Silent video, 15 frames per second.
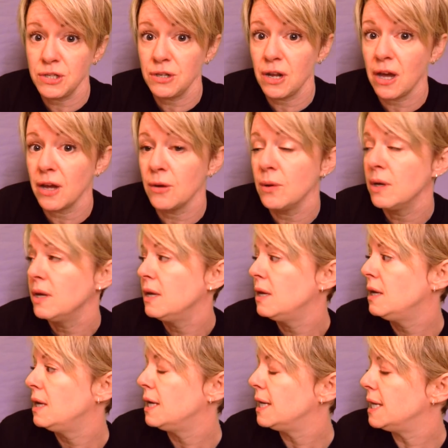know?
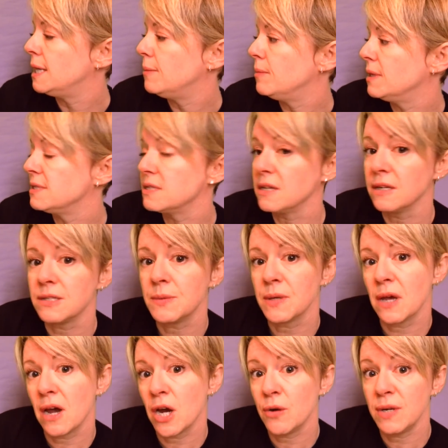And start to
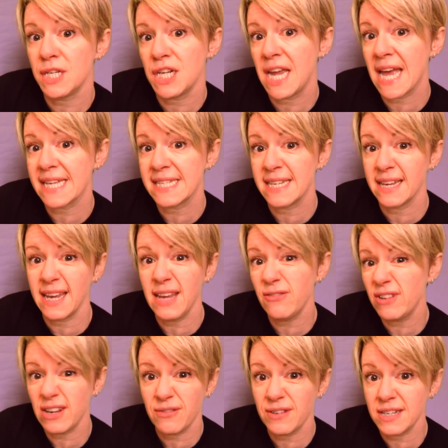encourage guessing,
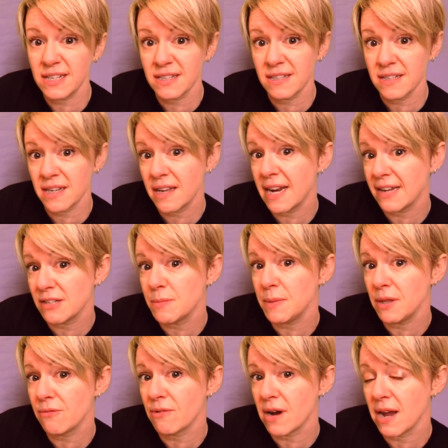even if it doesn't turn out to
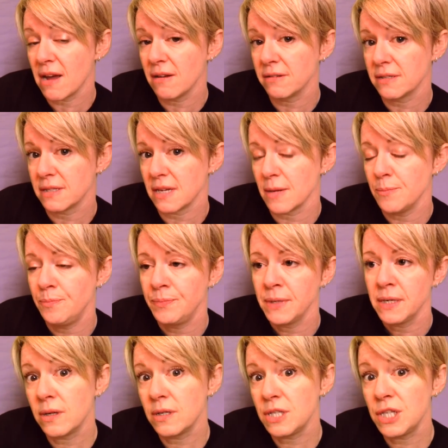be the right answer.
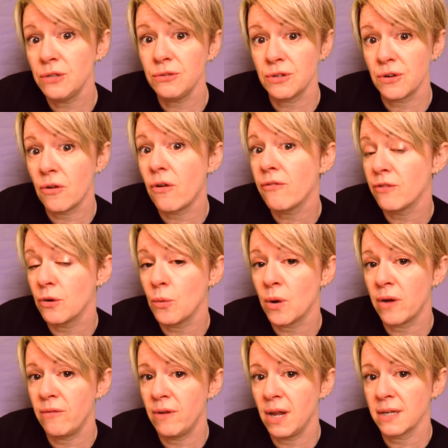Children are often
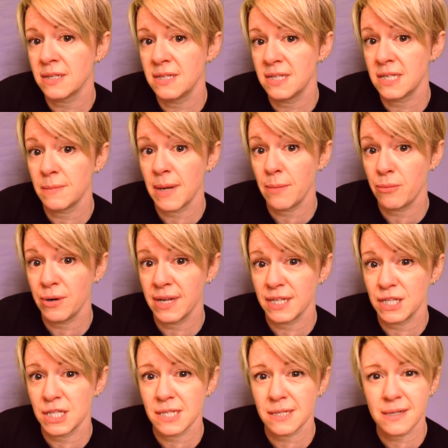quite reluctant to make
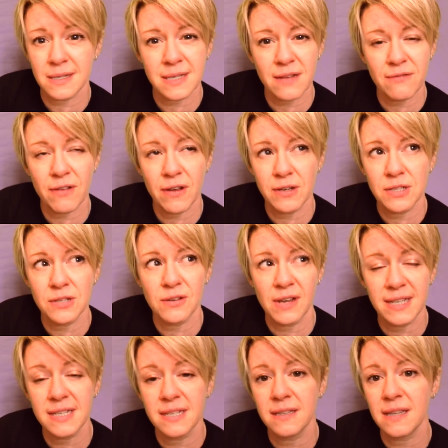predictions because they focus on
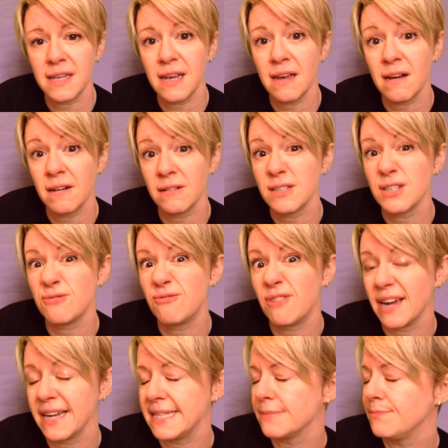getting the answer
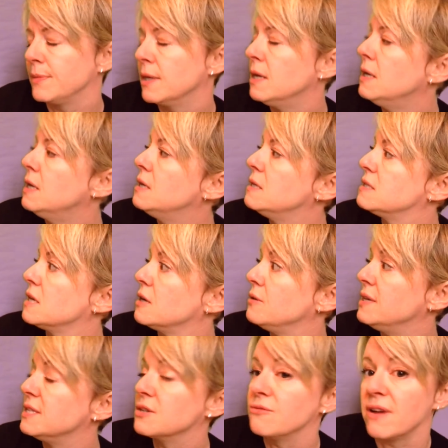right. So
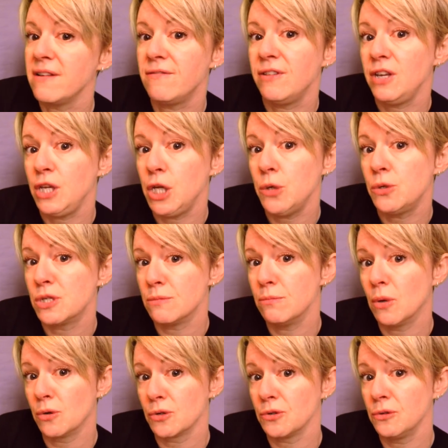it's great for you to
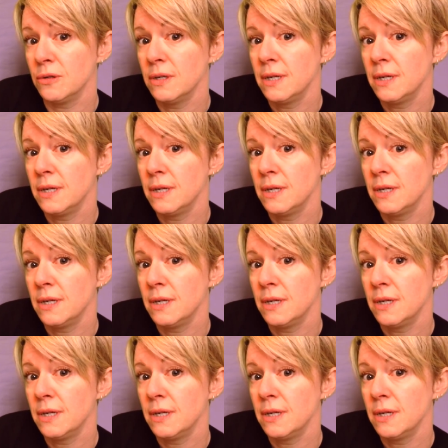model